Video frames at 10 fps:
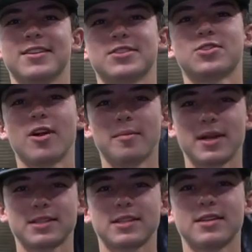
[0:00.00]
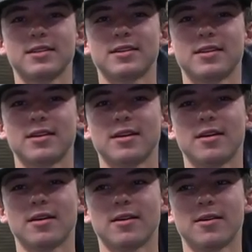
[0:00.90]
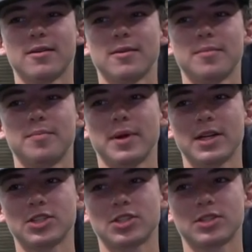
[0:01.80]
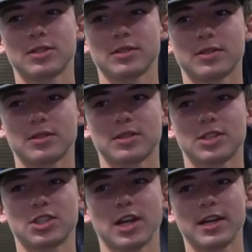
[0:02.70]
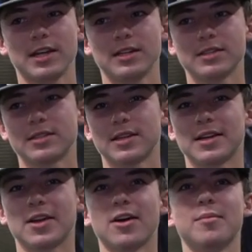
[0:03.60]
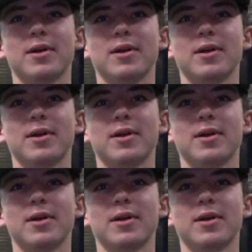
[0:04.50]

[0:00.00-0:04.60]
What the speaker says: Start Mexican, bench Chinese, and cut